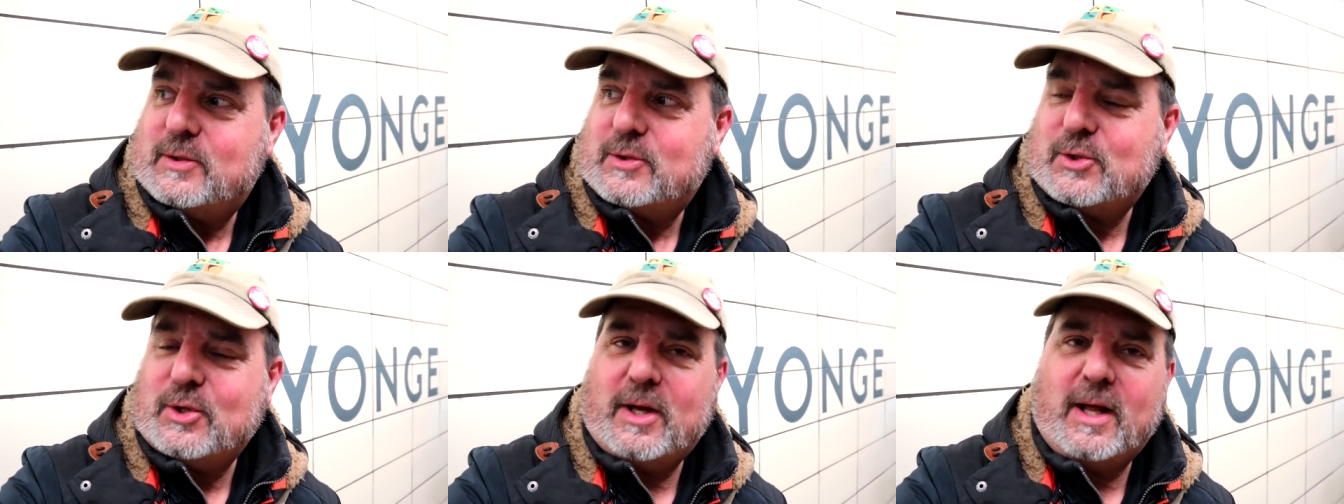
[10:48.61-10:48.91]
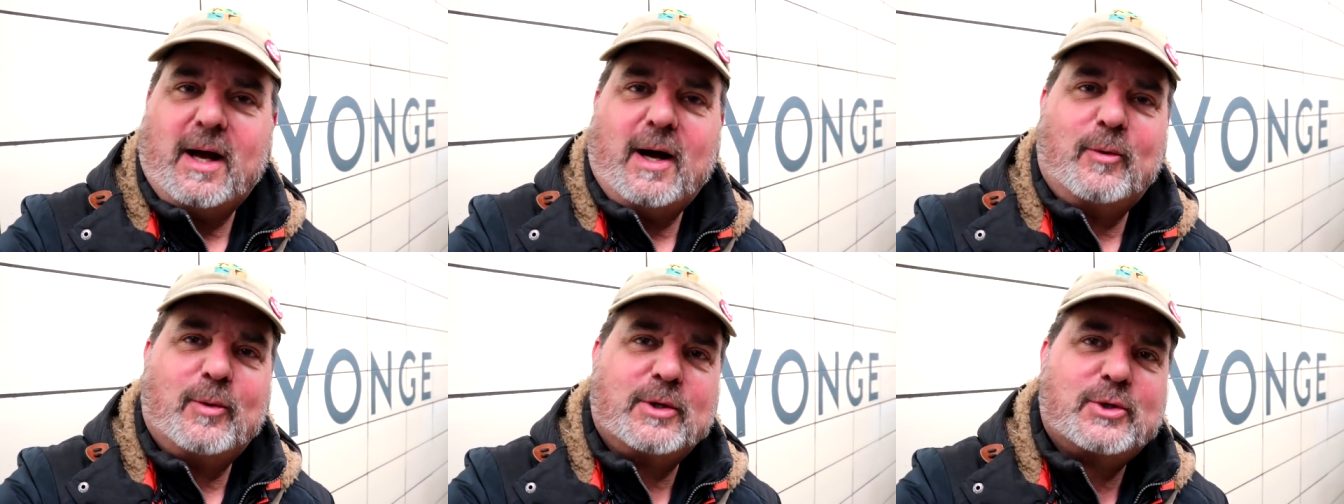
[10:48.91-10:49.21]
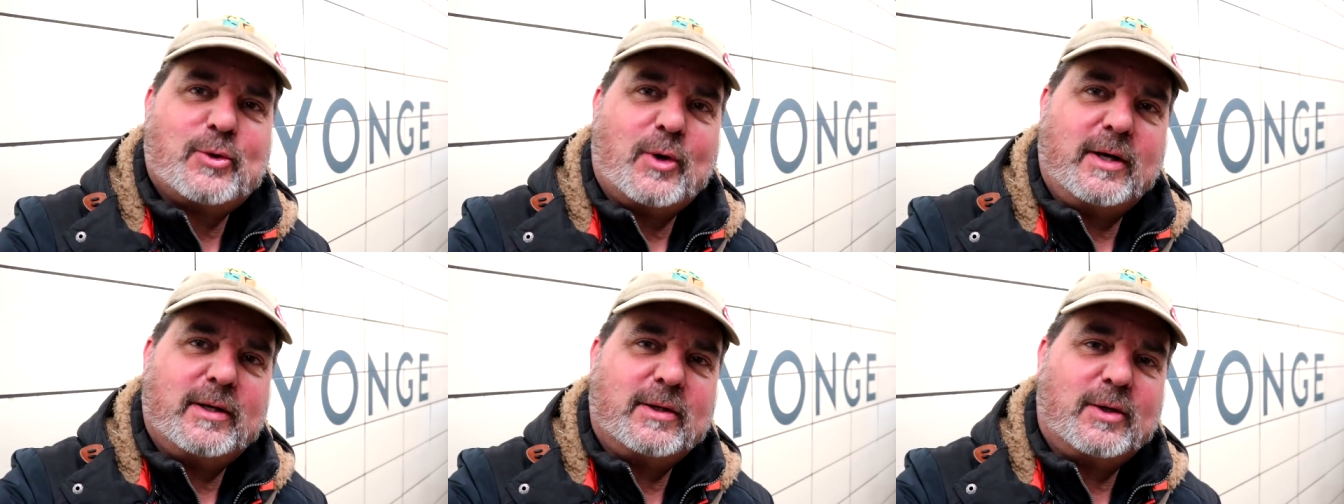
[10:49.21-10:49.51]
So now
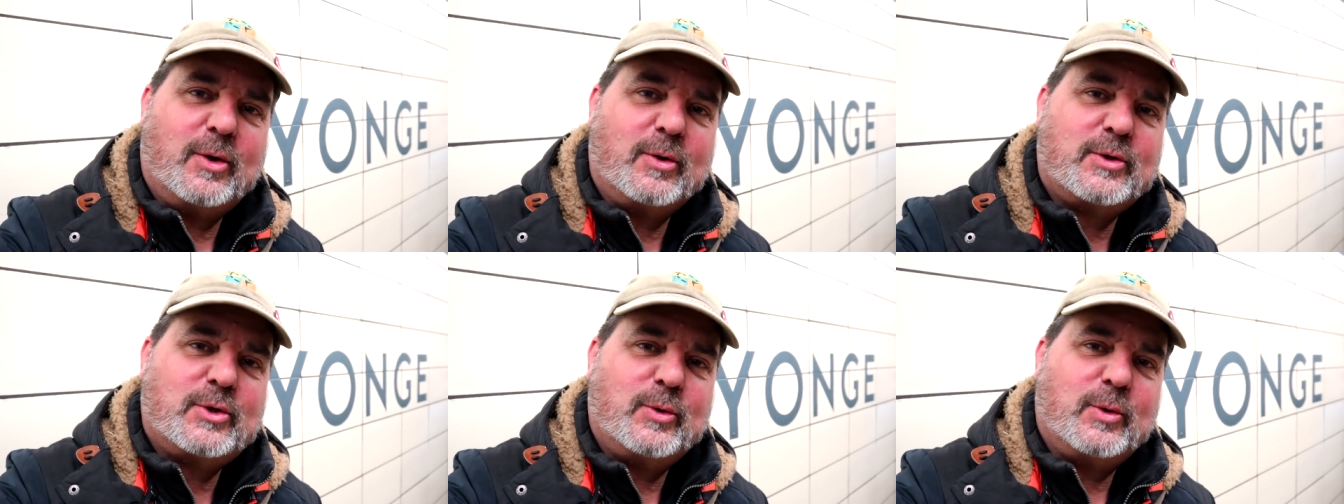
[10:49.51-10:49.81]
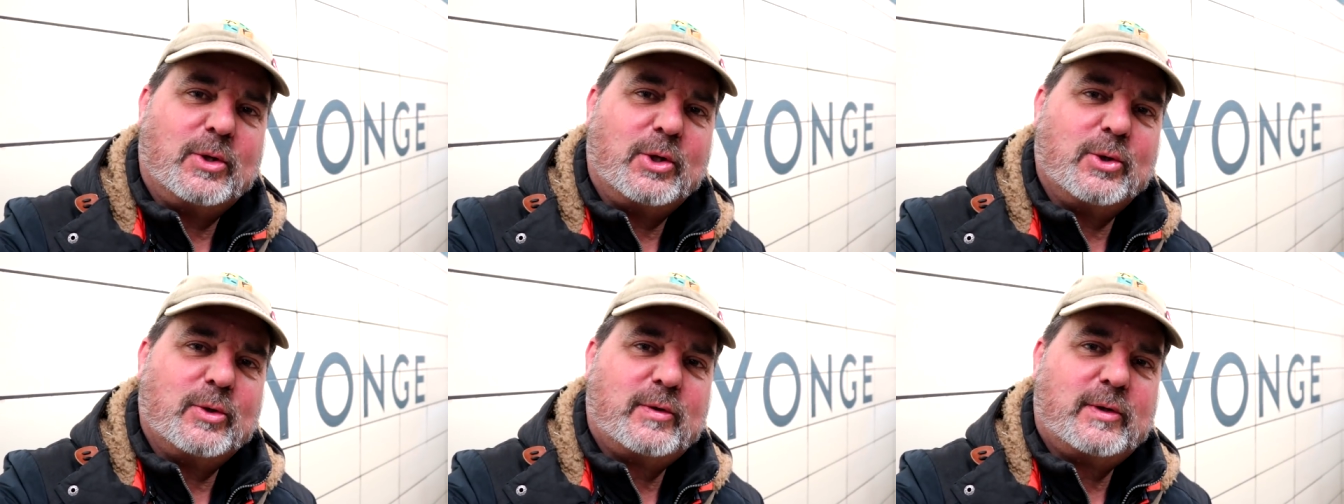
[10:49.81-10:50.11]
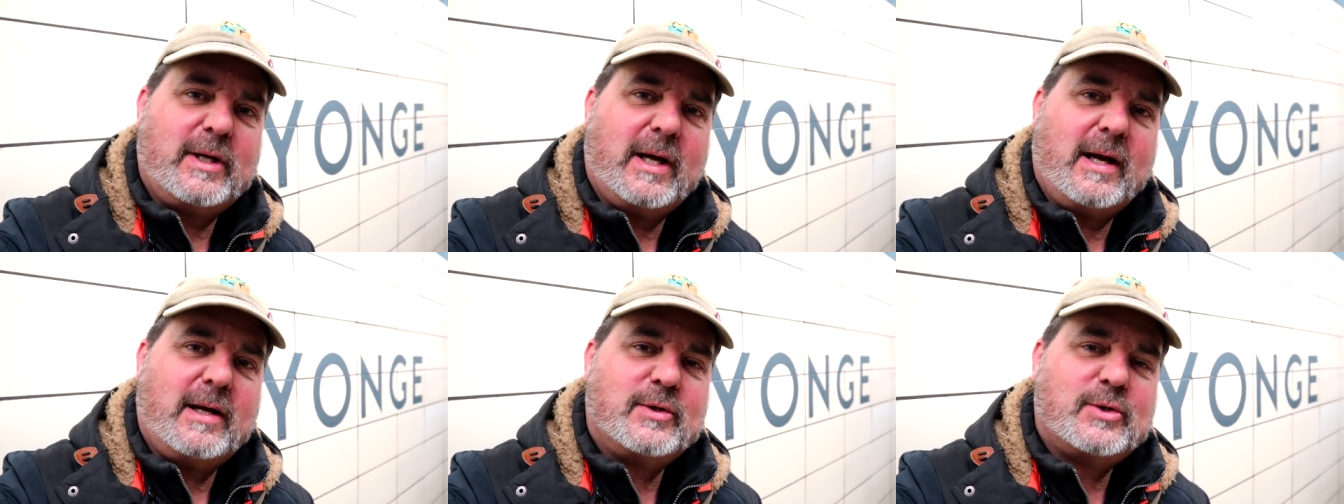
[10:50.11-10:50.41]
we're trying to go to an earth
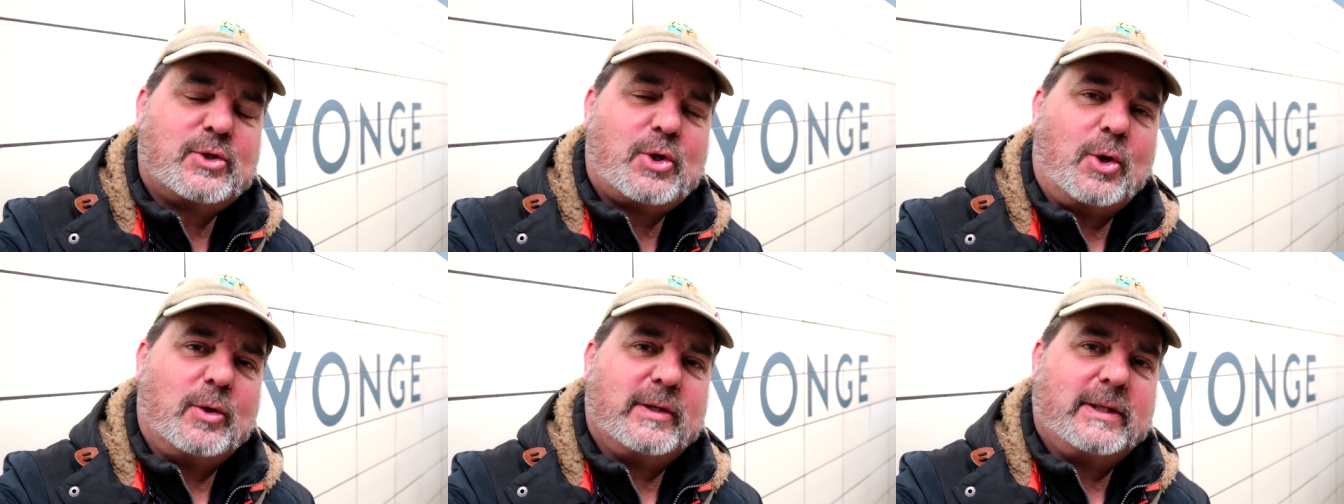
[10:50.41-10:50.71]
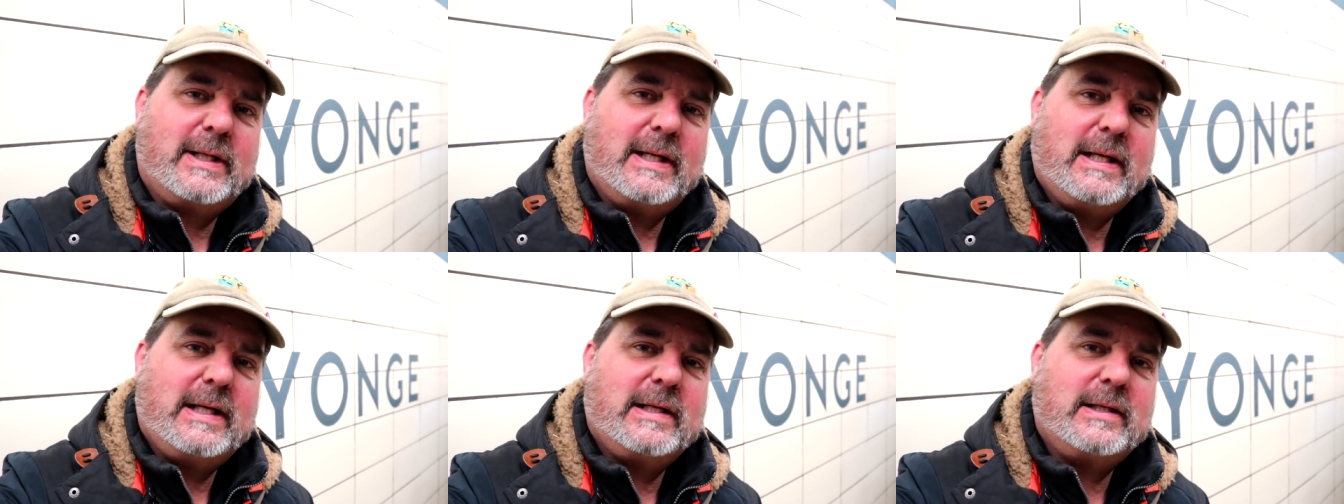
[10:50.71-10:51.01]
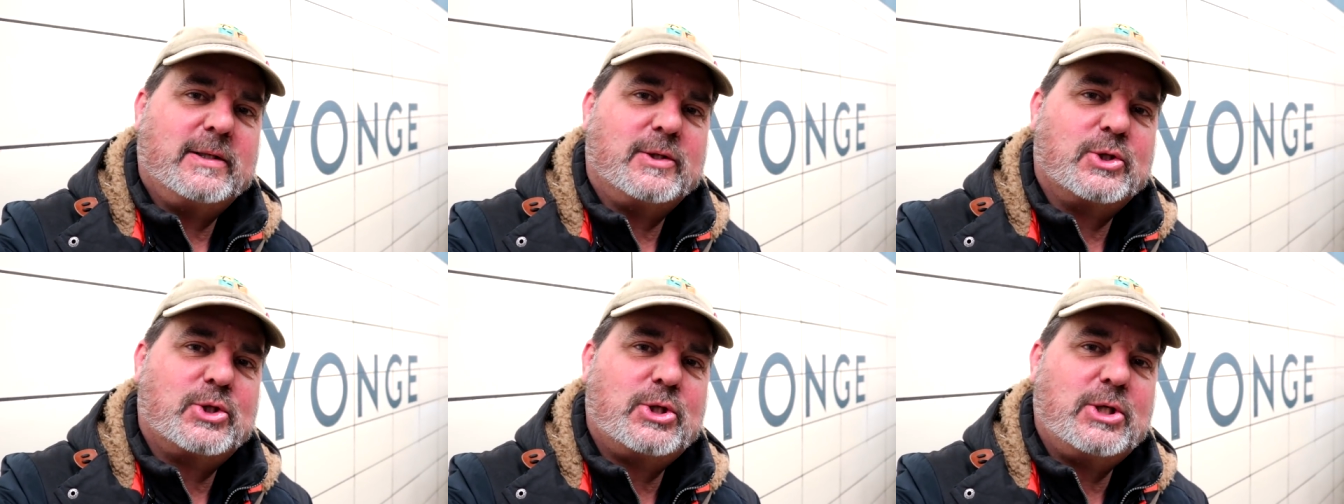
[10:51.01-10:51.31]
cache called the
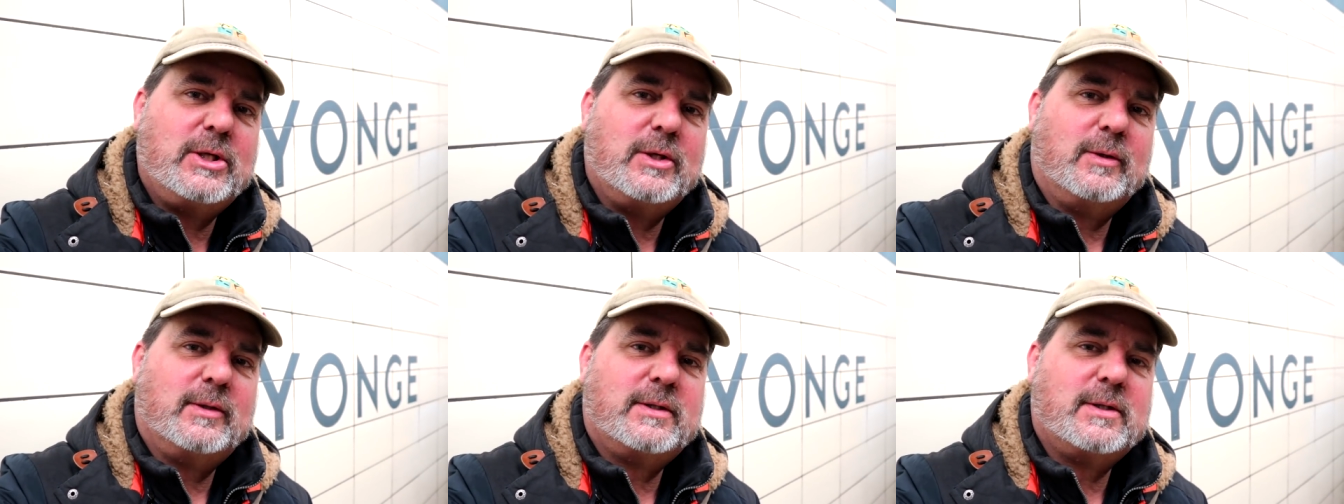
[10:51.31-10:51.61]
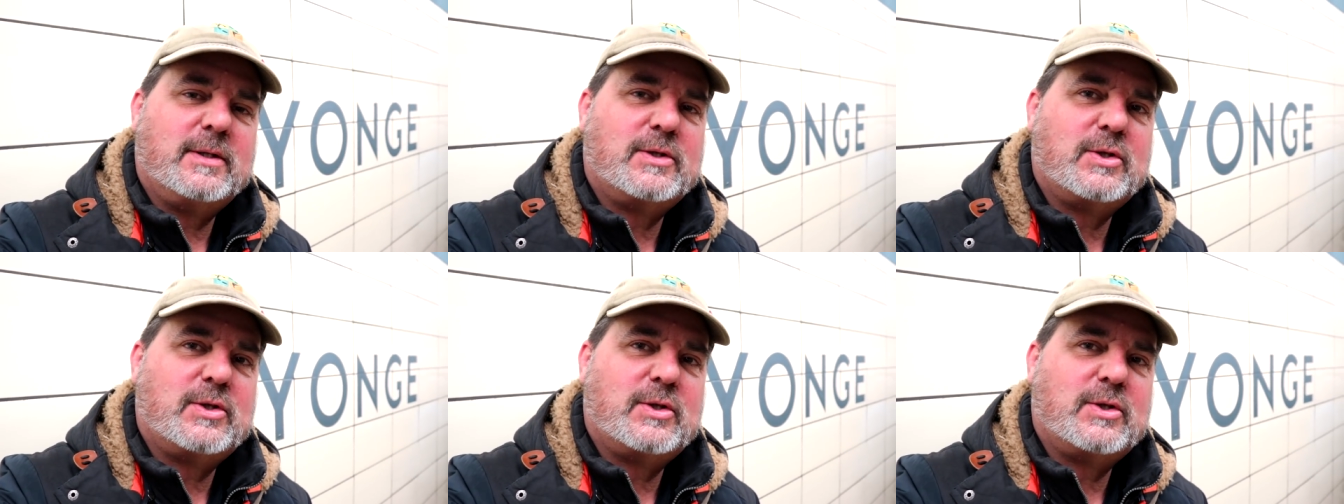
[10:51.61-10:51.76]
Canadian Shield.